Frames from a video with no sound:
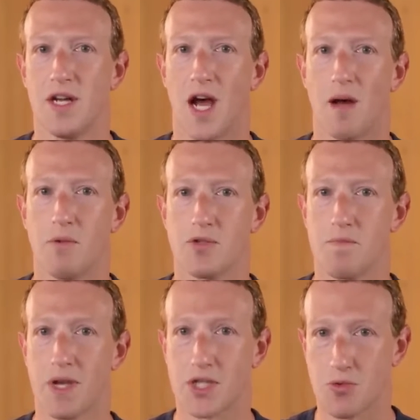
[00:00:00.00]
it was a
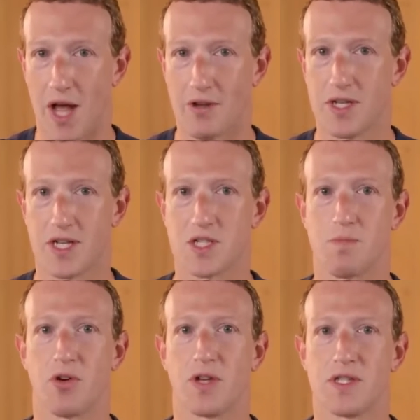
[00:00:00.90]
mixed reality
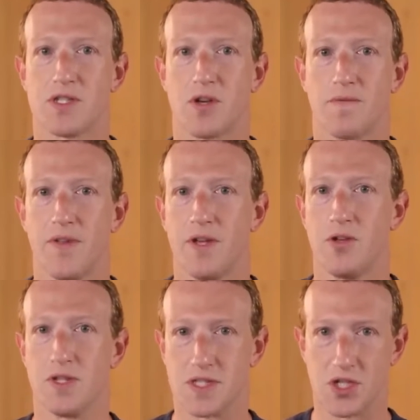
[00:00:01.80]
experience, so
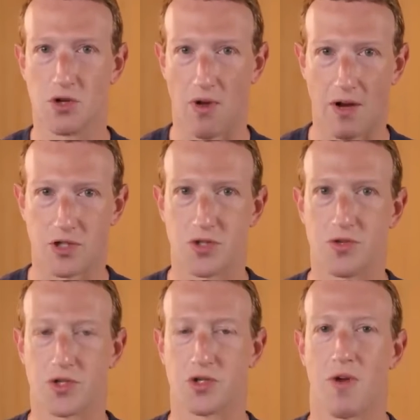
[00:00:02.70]
you can see around you,
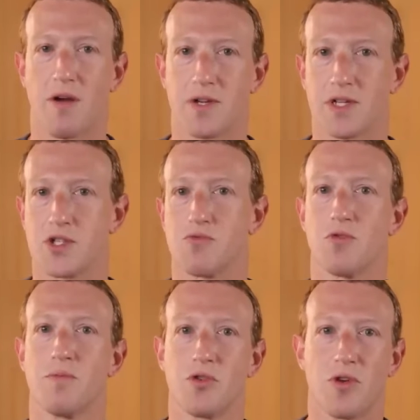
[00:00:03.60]
your surroundings, the
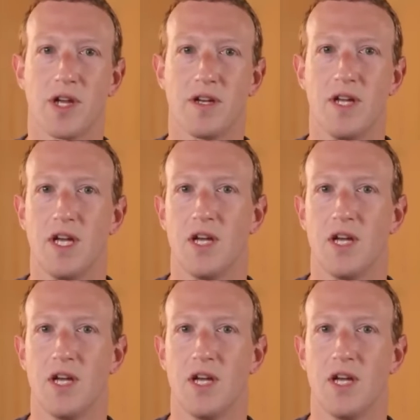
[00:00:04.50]
room you're in,